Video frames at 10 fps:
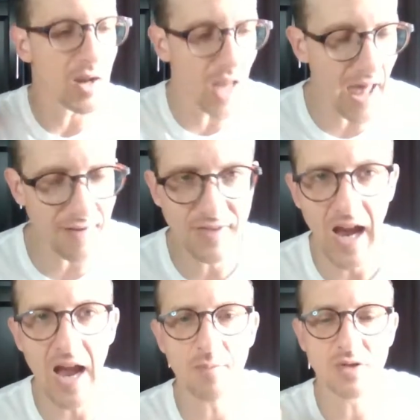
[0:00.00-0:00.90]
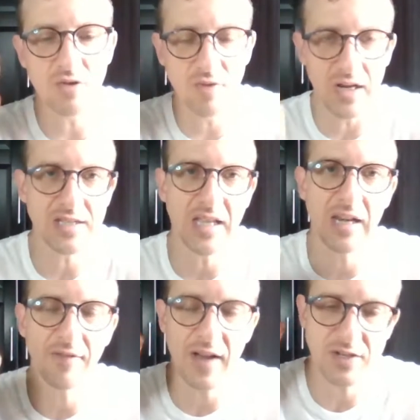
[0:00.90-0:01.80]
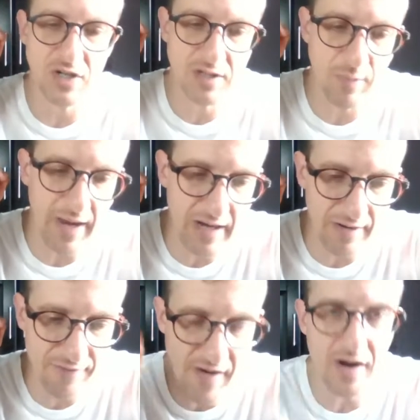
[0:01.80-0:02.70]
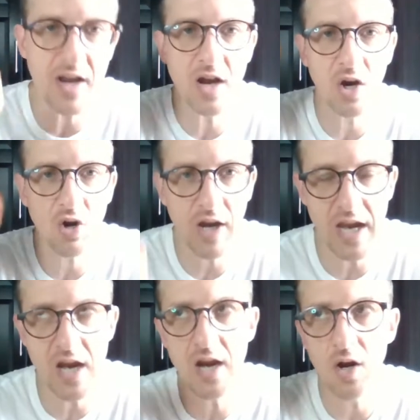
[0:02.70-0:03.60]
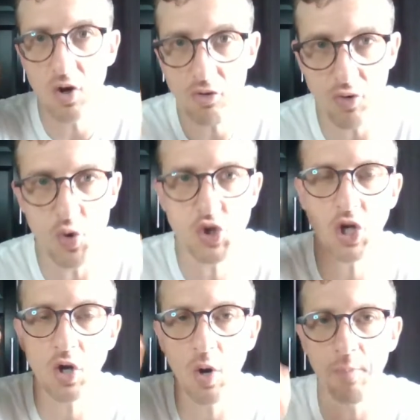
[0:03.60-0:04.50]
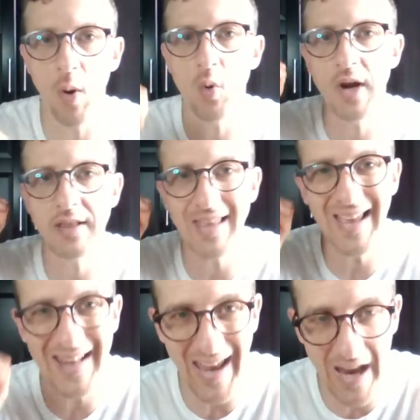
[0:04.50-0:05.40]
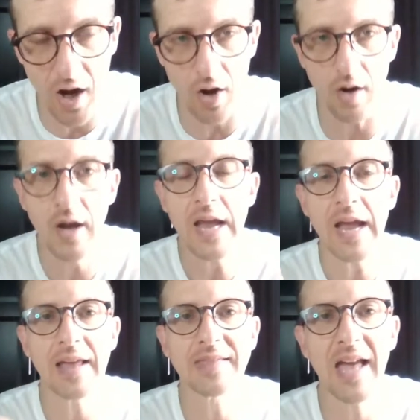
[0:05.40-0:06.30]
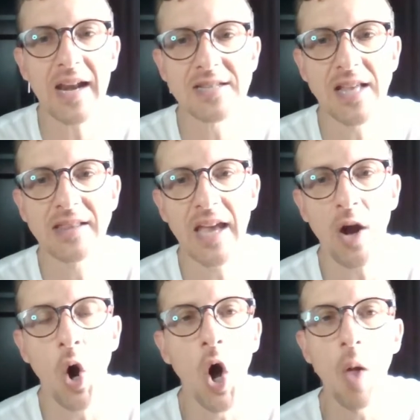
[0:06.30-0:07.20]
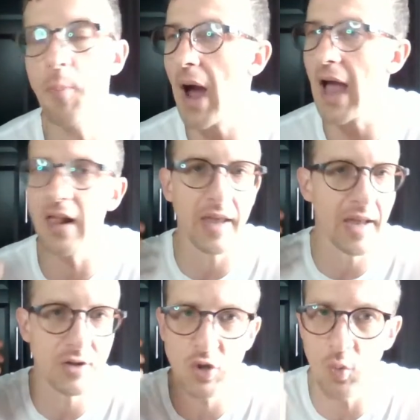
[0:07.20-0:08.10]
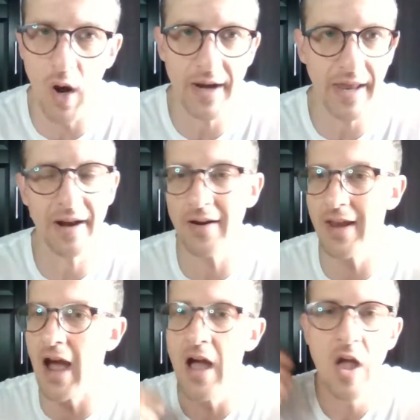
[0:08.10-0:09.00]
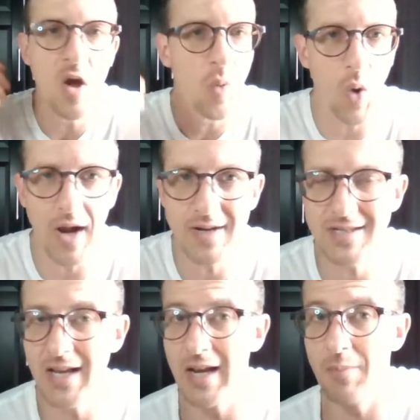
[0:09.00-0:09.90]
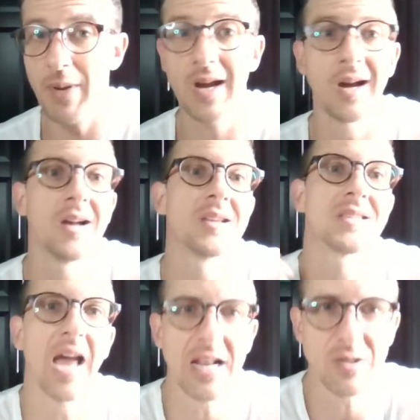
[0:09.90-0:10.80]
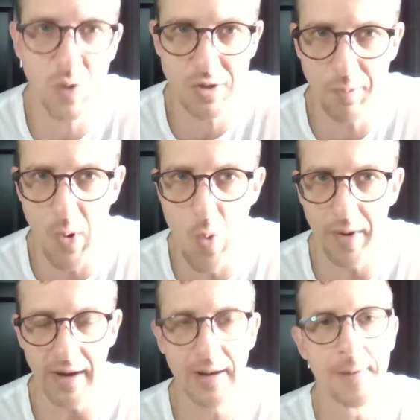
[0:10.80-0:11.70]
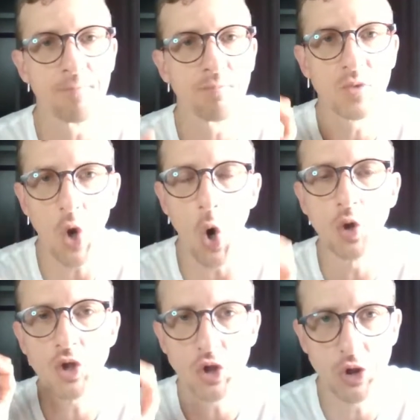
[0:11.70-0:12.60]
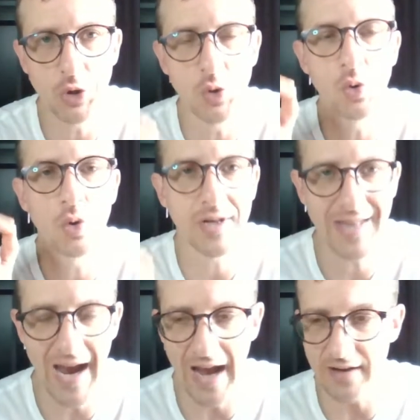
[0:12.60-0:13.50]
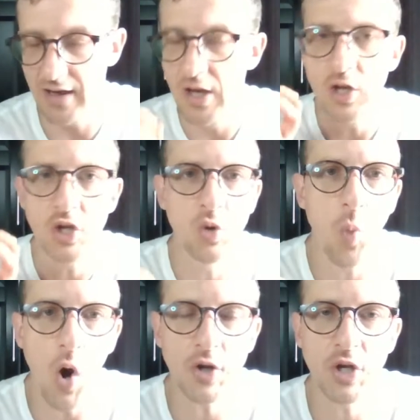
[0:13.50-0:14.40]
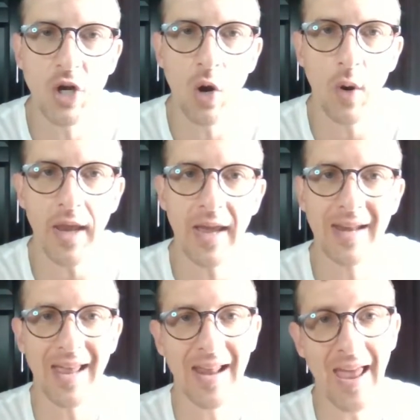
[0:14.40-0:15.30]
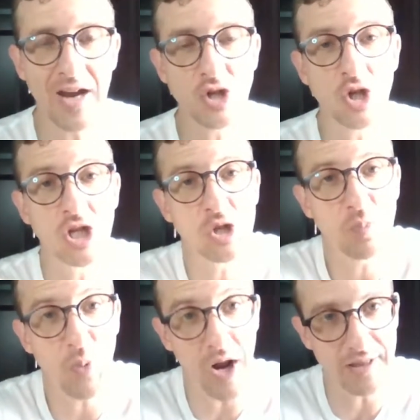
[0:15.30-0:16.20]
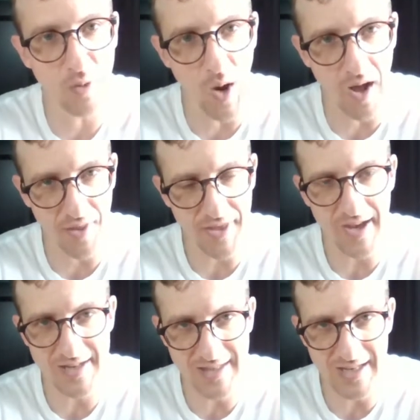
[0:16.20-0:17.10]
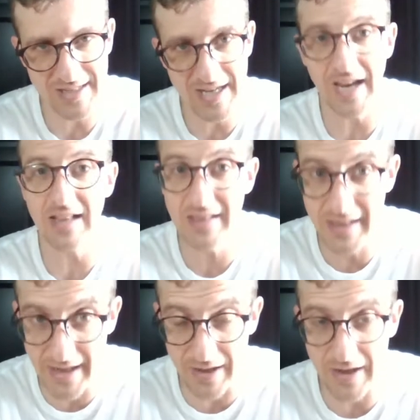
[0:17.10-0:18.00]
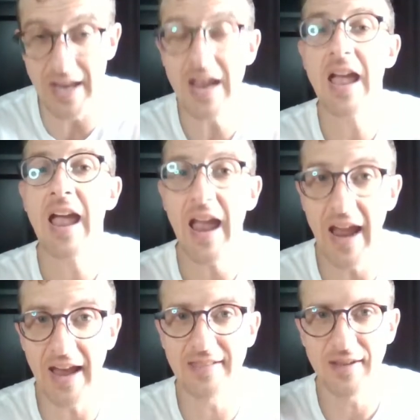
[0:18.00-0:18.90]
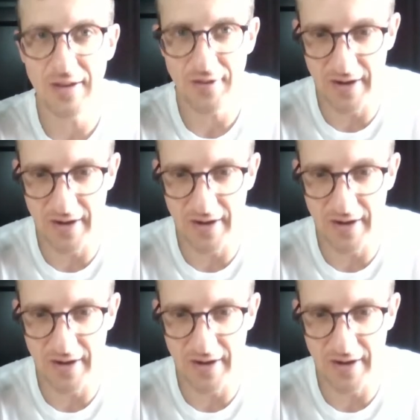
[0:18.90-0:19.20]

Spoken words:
A lot of times, real estate investors make a very key, crucial component and error, and that is that they all pile into one area, one city, because that's what's booming. Don't do that. You want to go in and actually spread the wealth, as they say, literally and